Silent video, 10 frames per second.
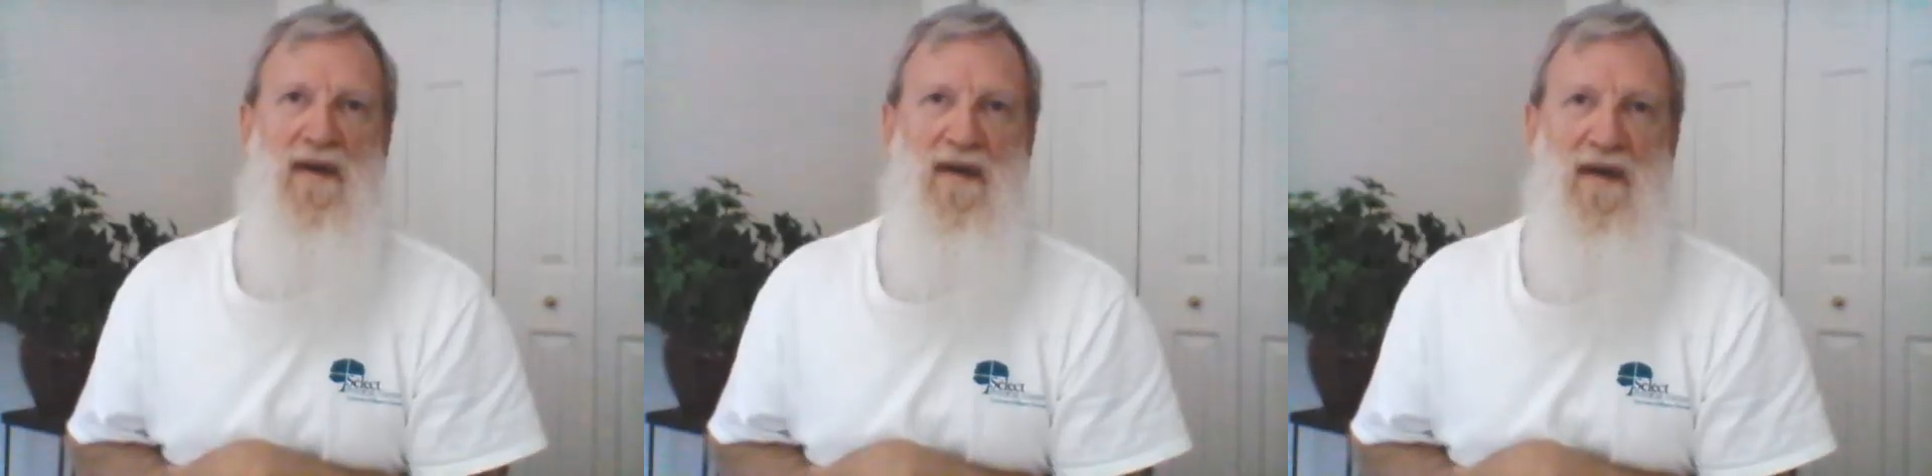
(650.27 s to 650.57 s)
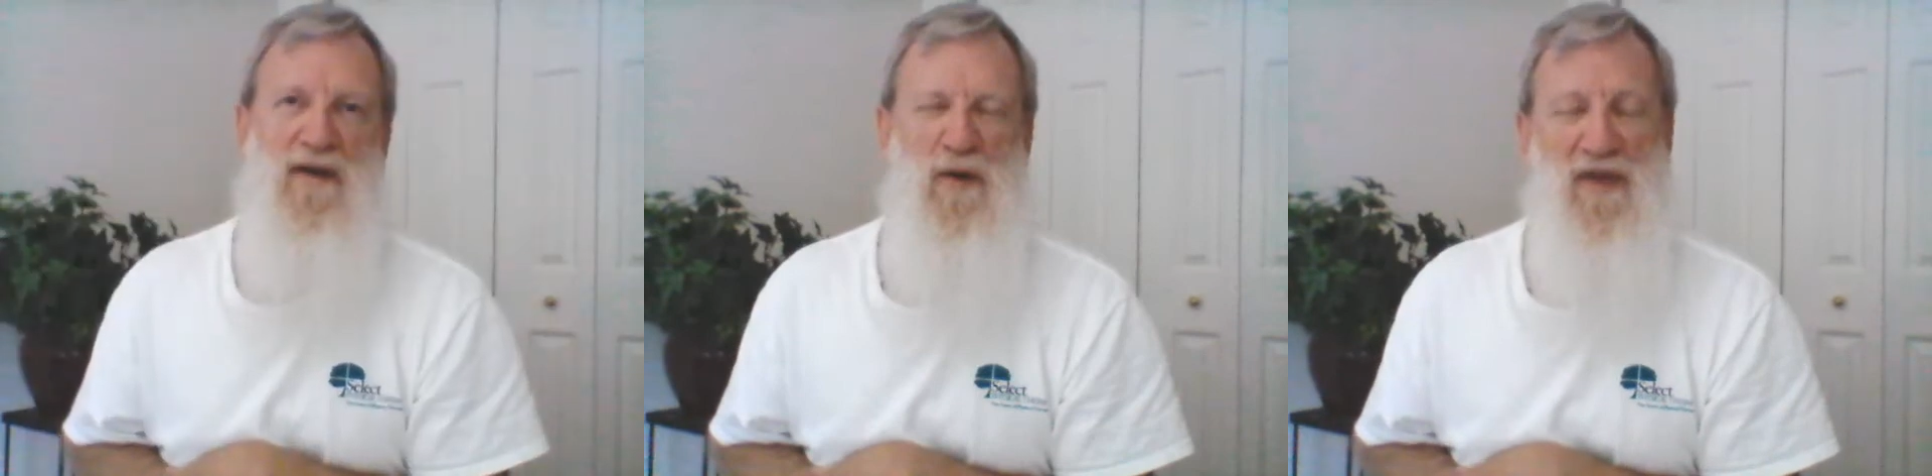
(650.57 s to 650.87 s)

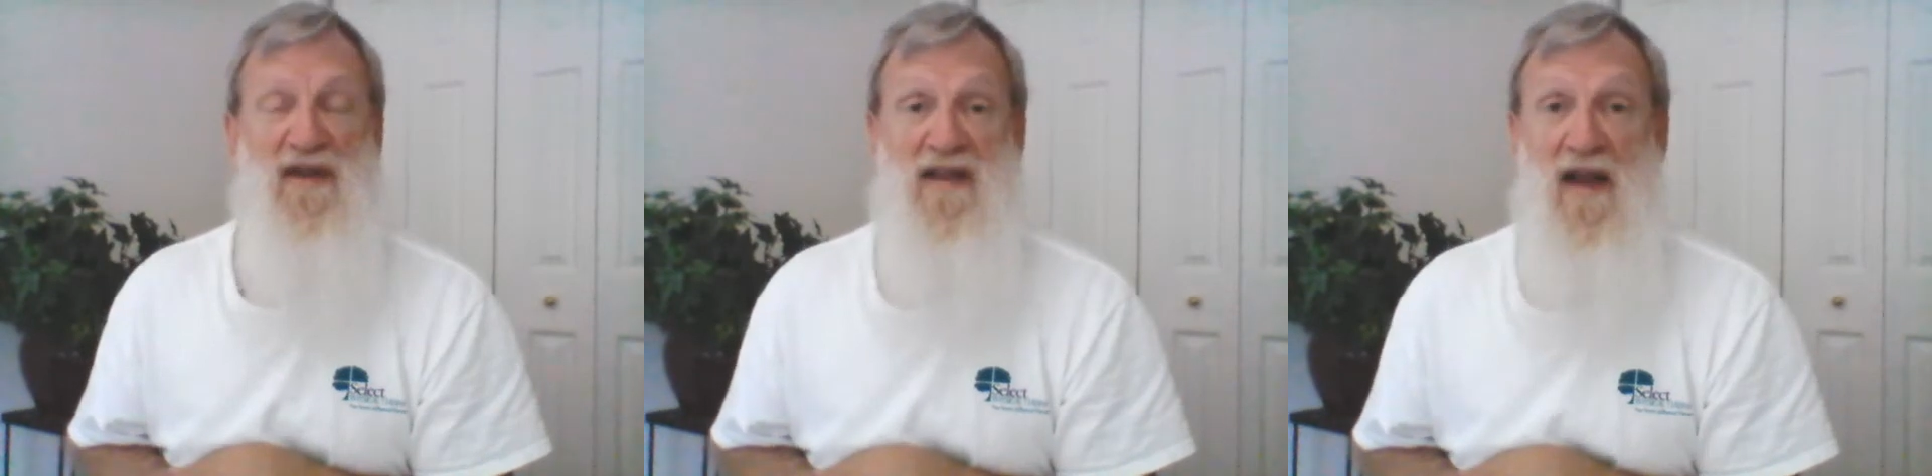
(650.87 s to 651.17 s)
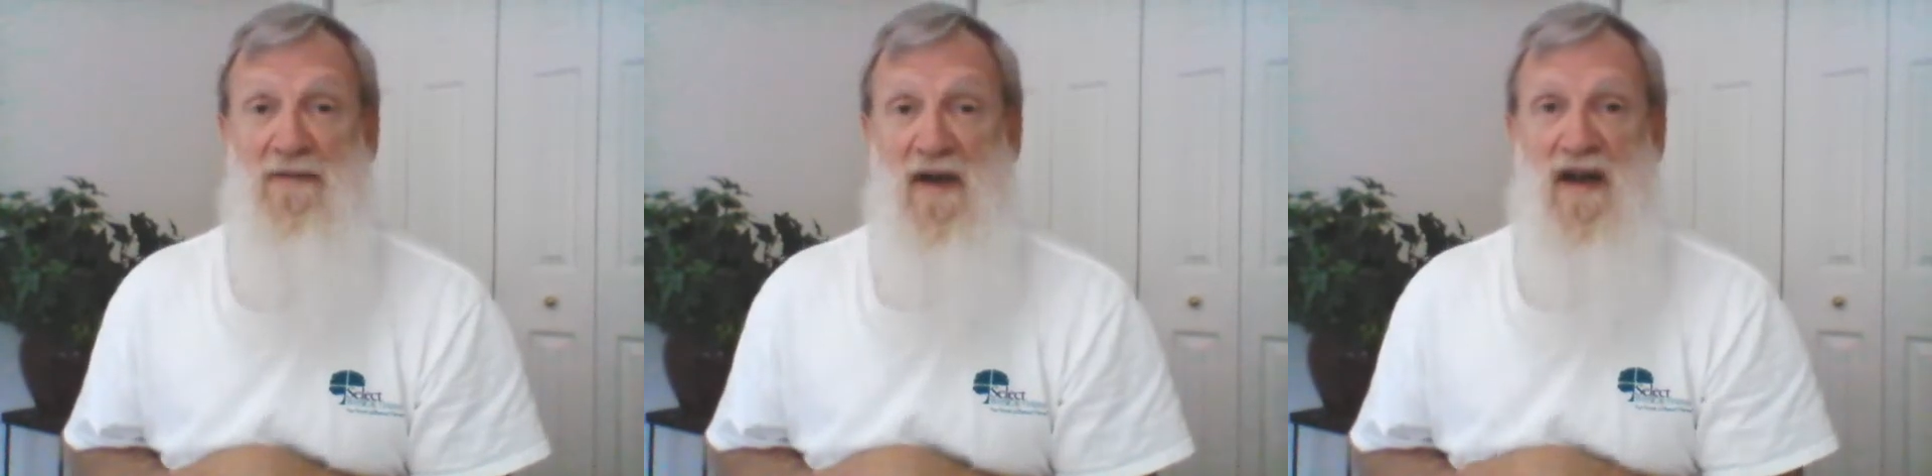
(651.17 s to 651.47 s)
you know, things that
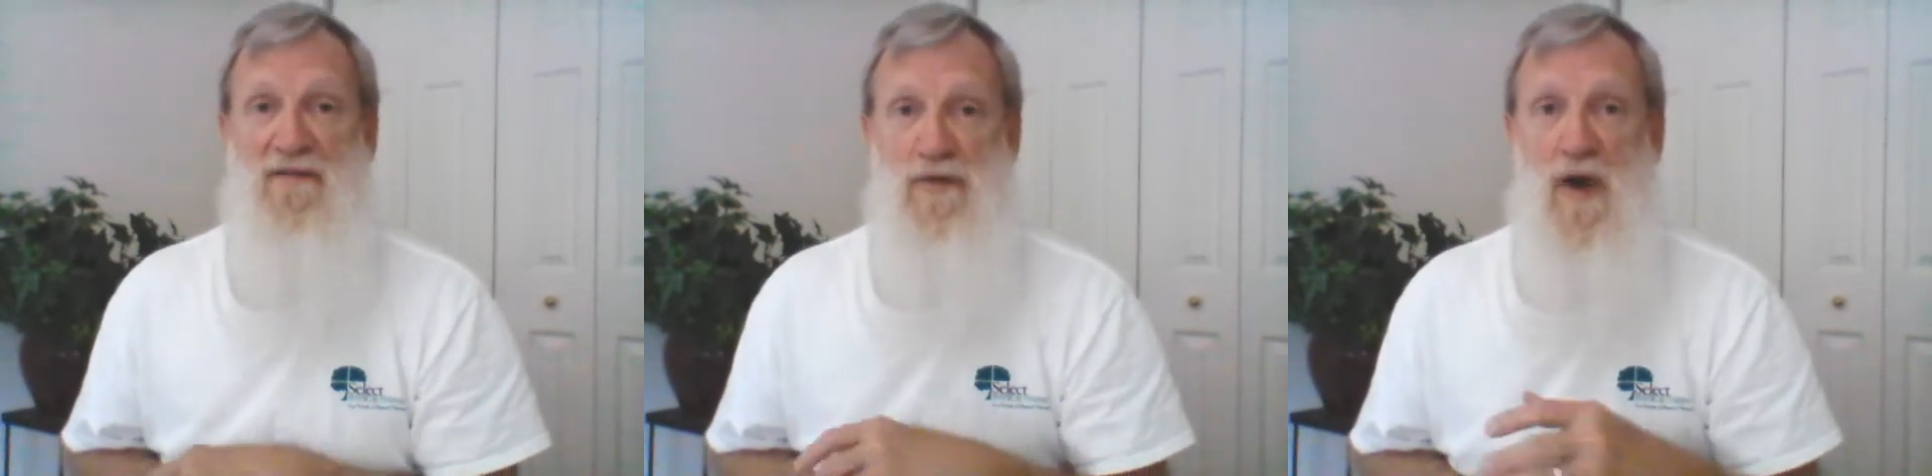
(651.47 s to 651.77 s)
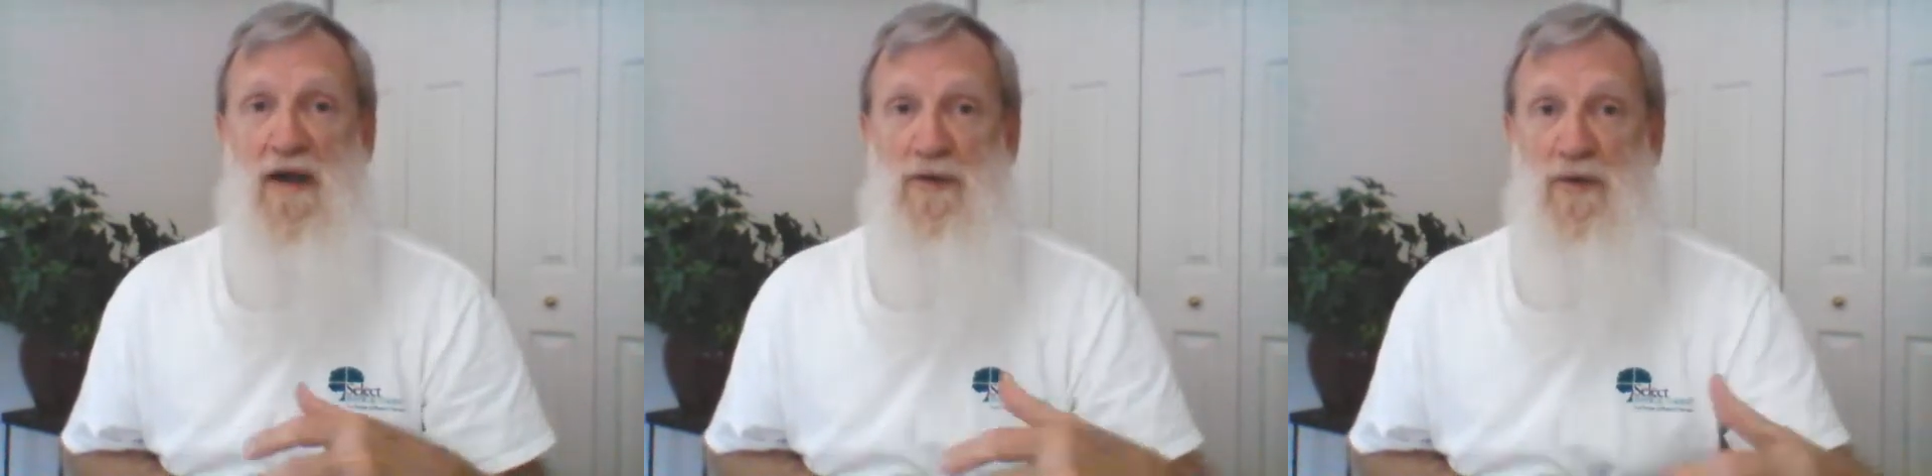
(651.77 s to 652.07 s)
I have done, I've
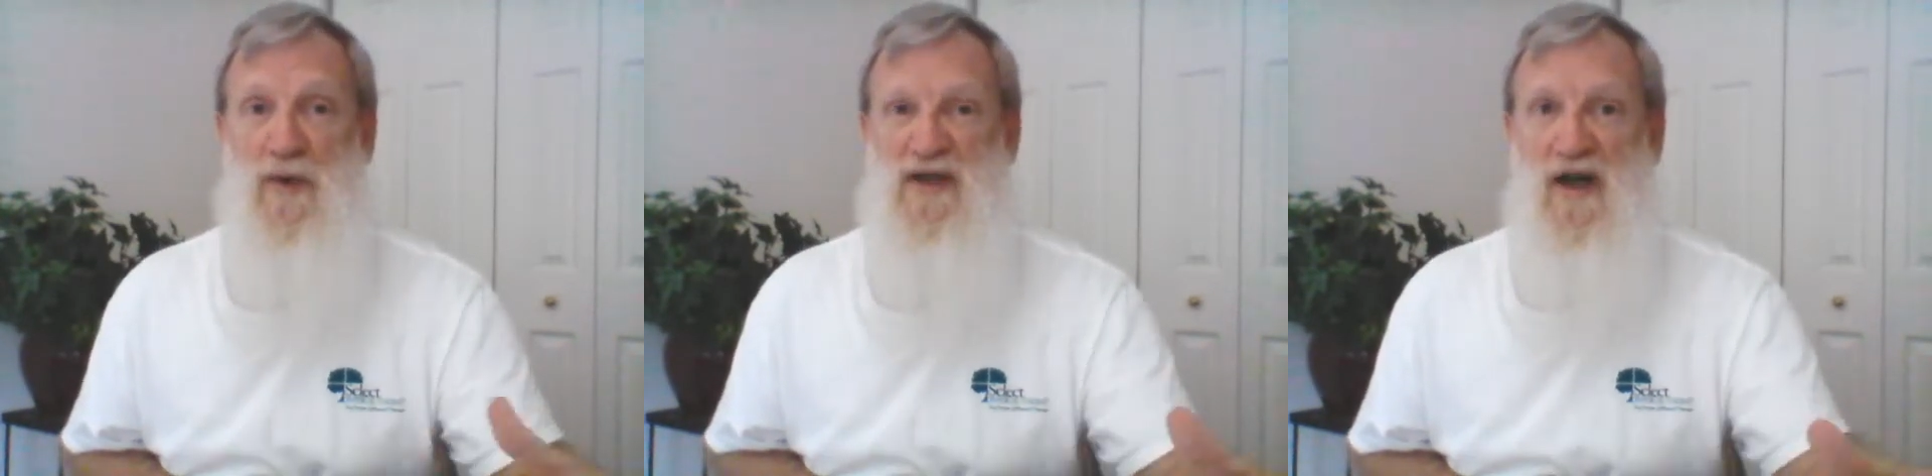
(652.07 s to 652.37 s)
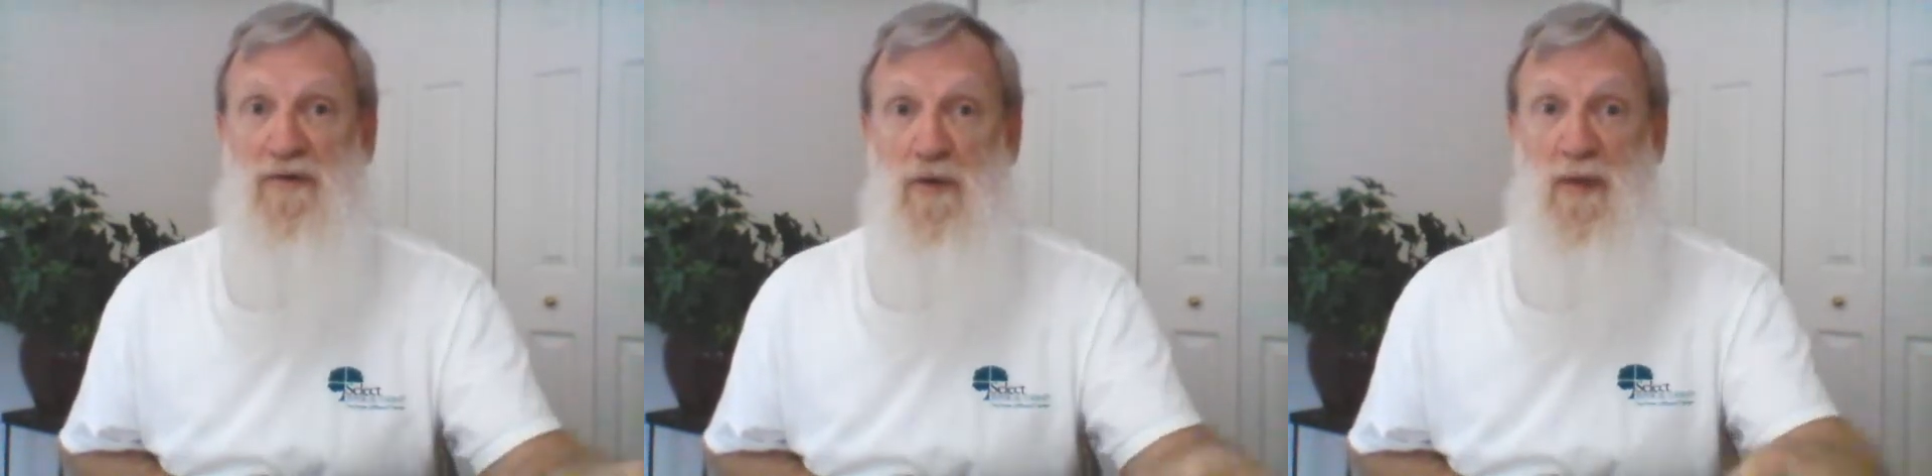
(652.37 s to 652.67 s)
tried to reach
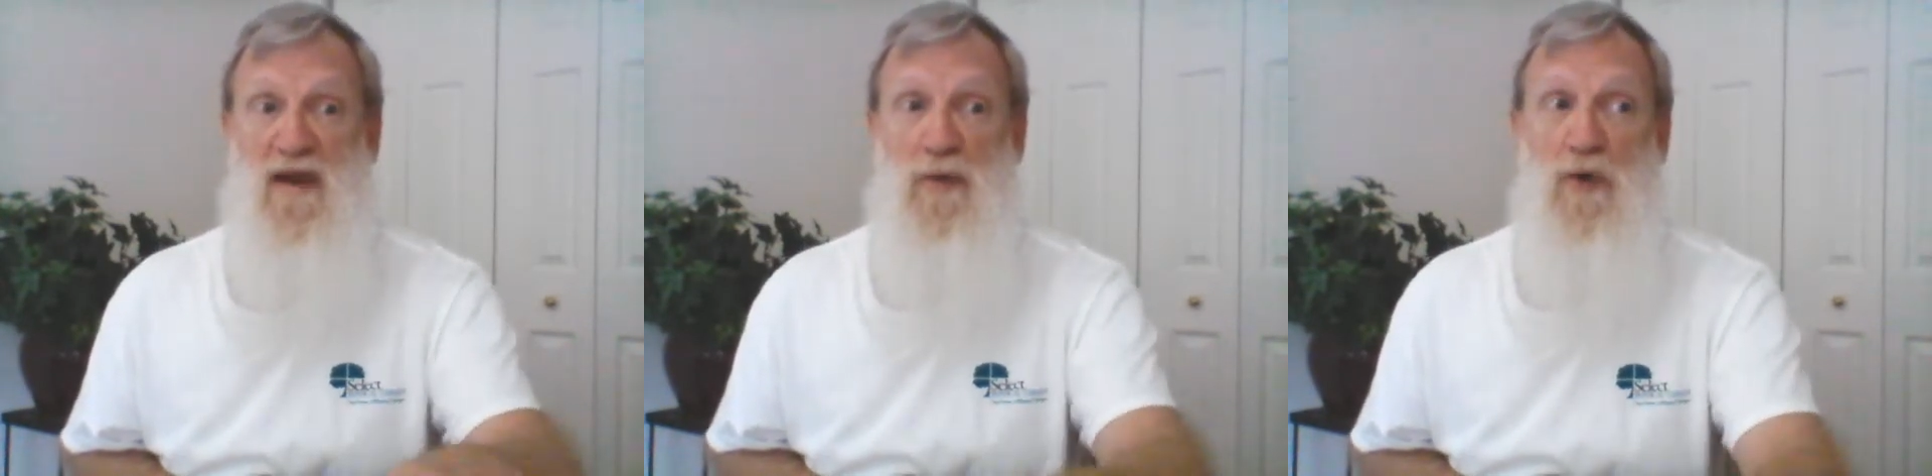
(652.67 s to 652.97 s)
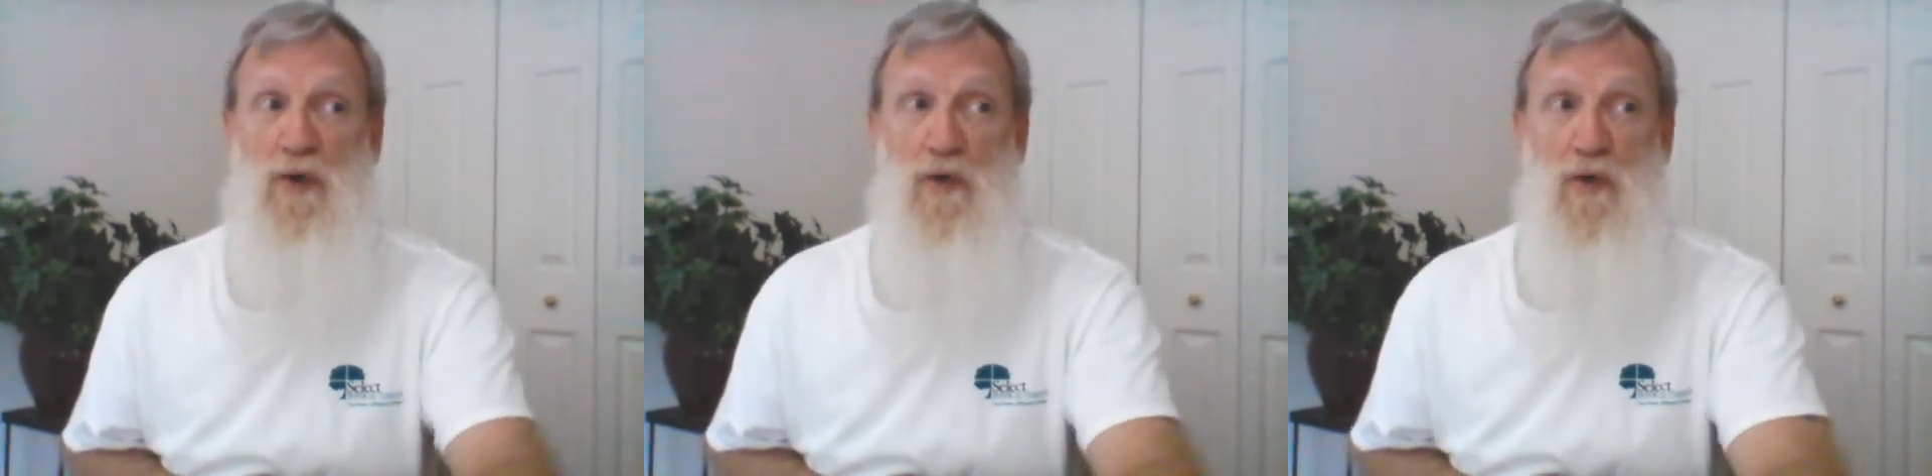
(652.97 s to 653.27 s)
out to people
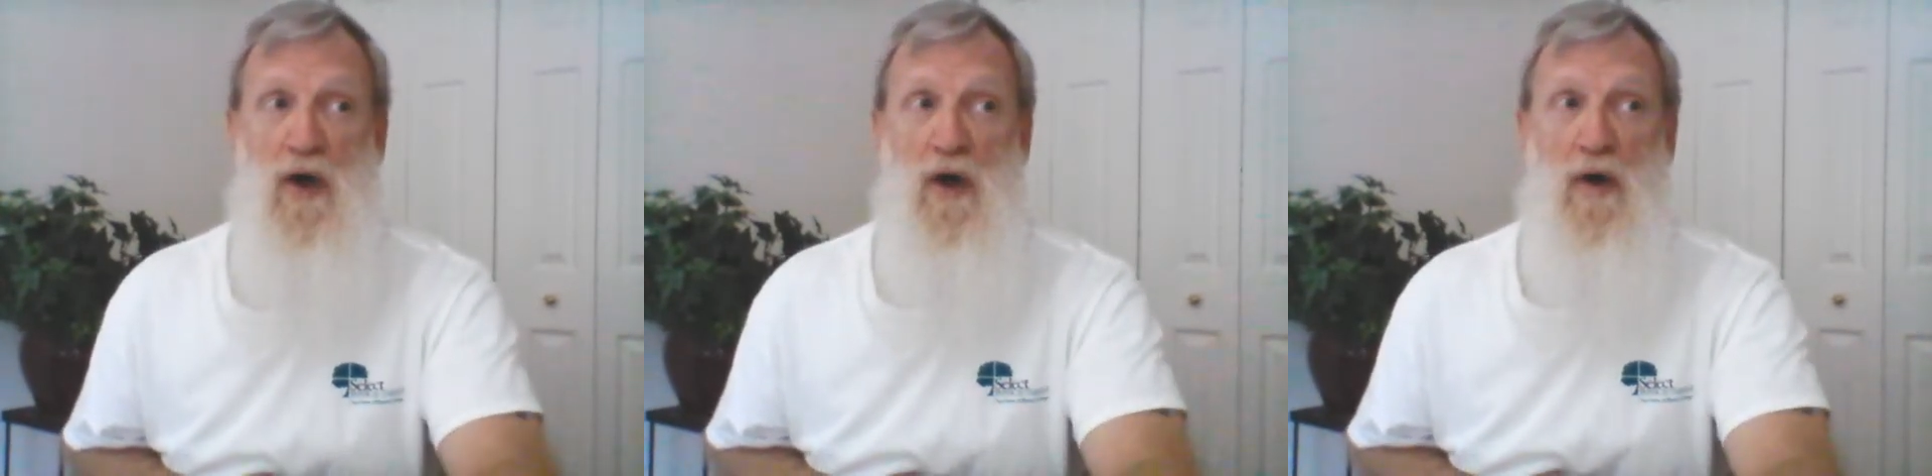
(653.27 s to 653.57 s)
who